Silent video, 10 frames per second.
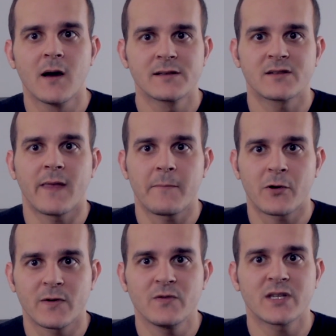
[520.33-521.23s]
So they
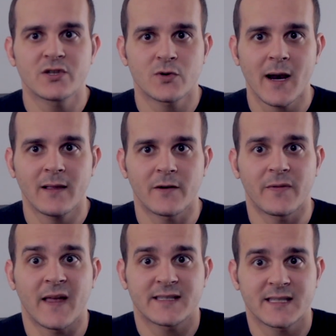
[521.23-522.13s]
produce a trailer
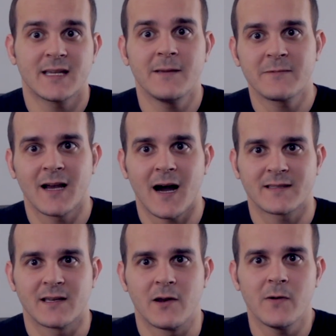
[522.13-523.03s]
that's steeped in
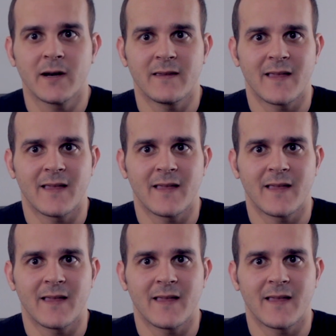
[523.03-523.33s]
continuity